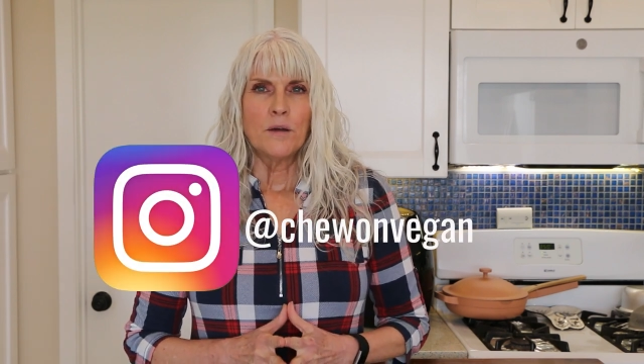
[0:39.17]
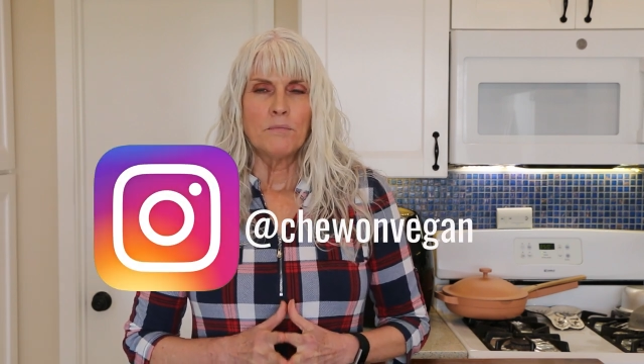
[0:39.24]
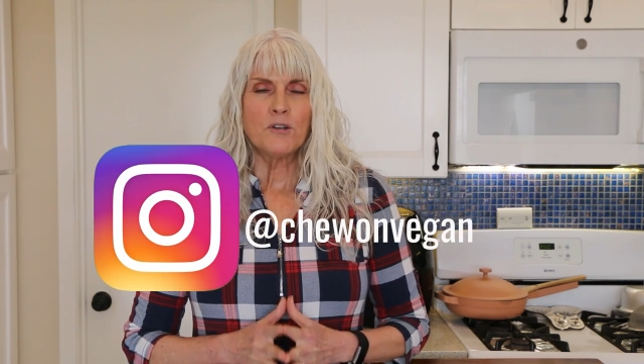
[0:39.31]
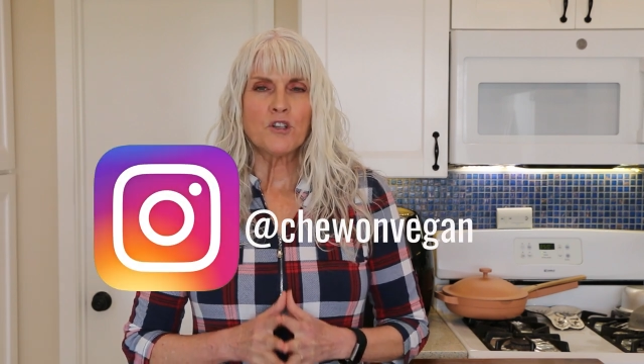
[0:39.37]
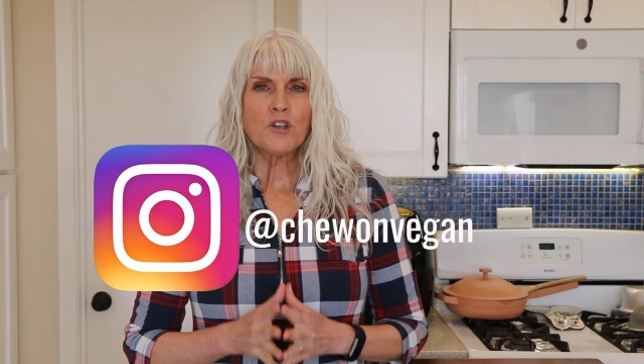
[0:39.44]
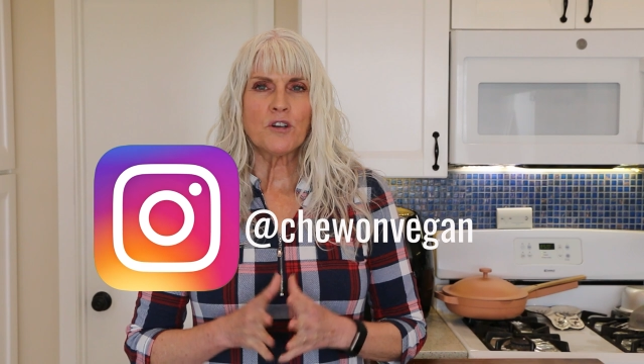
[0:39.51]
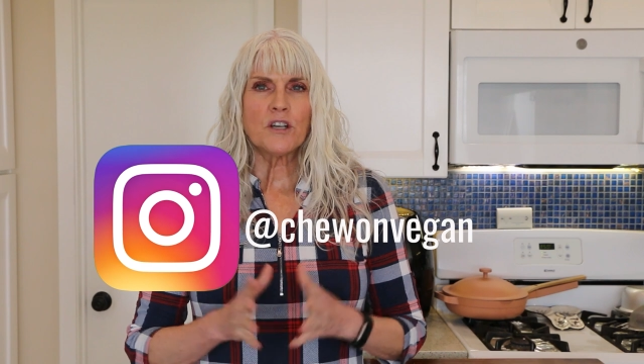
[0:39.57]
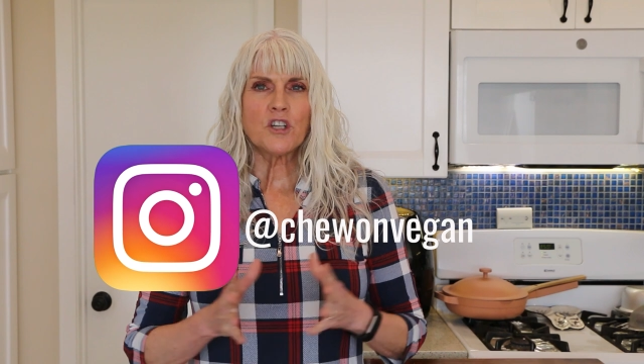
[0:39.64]
Be
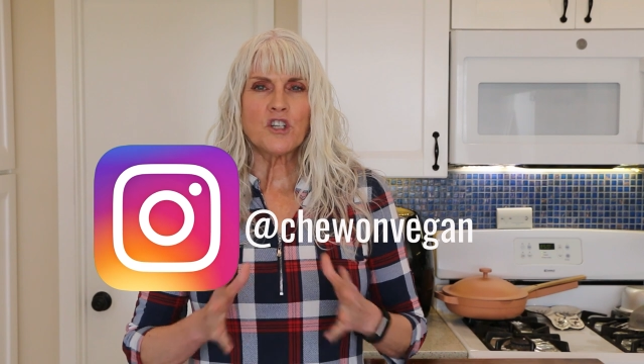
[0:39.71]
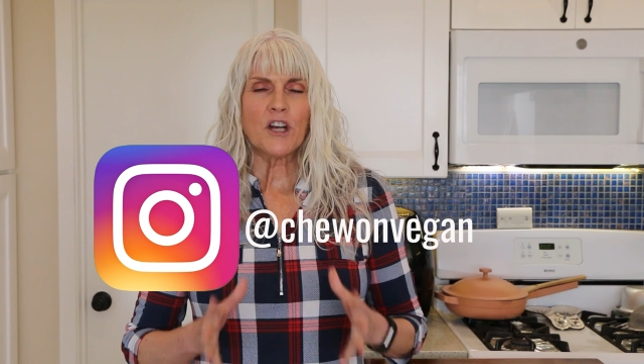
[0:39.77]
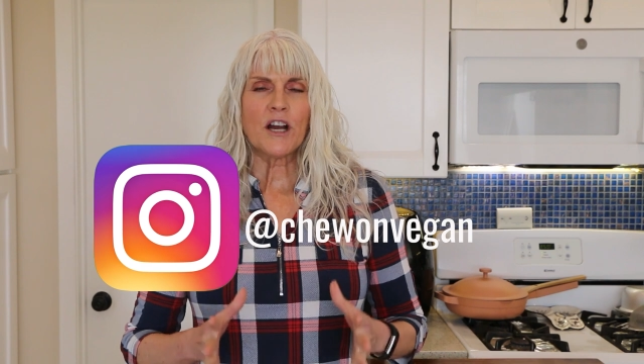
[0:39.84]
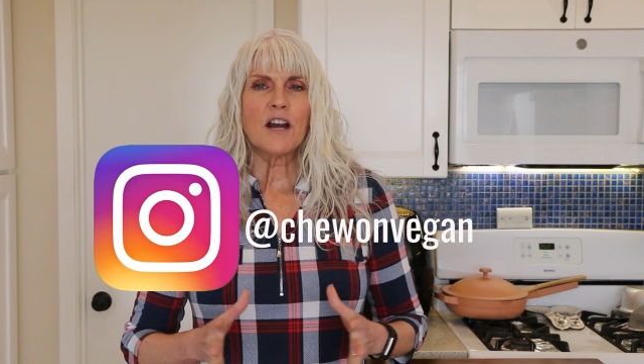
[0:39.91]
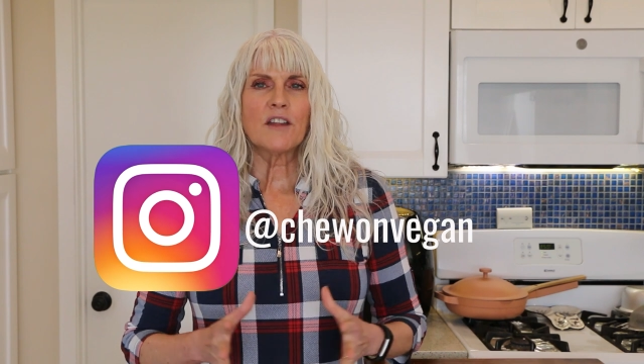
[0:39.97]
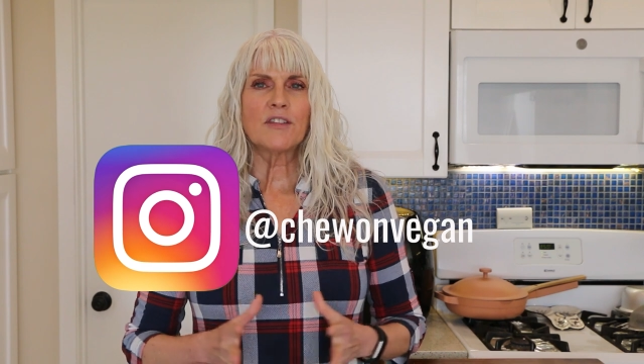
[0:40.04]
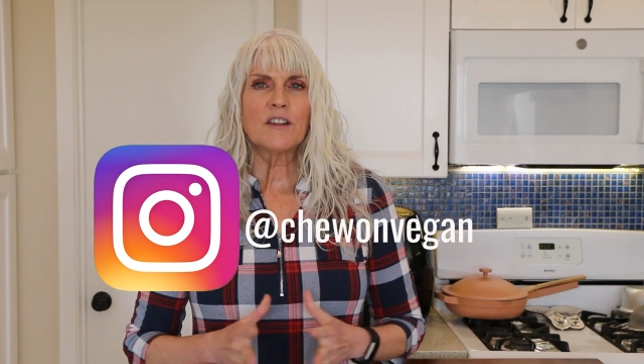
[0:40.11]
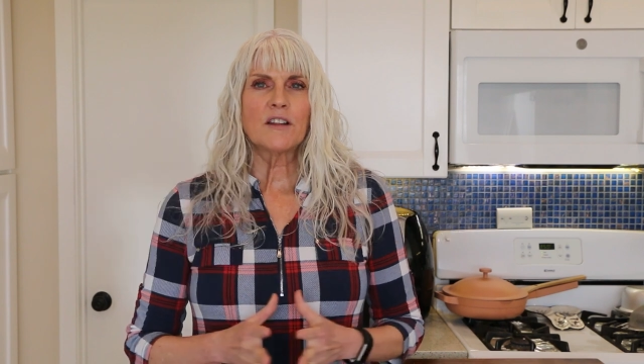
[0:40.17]
sure to
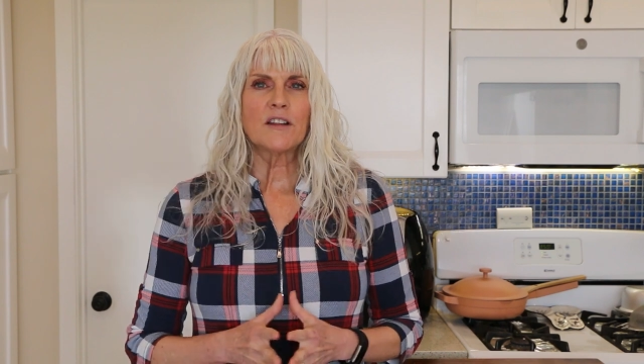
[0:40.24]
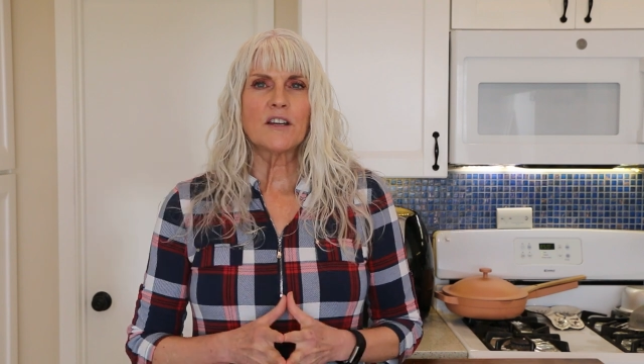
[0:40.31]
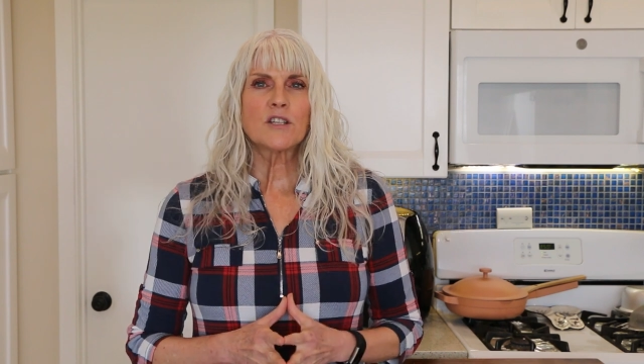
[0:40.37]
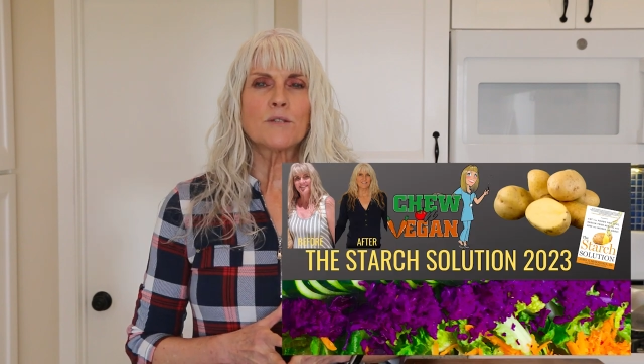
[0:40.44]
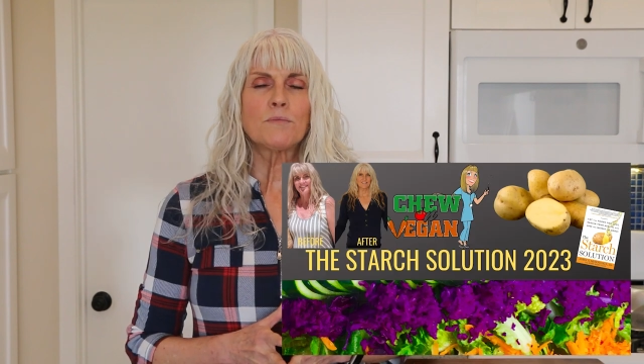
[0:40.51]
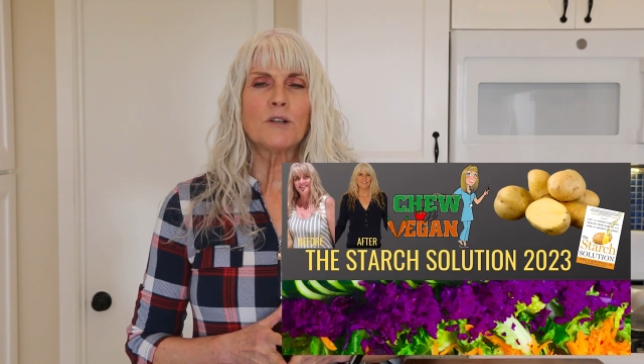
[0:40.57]
check out the links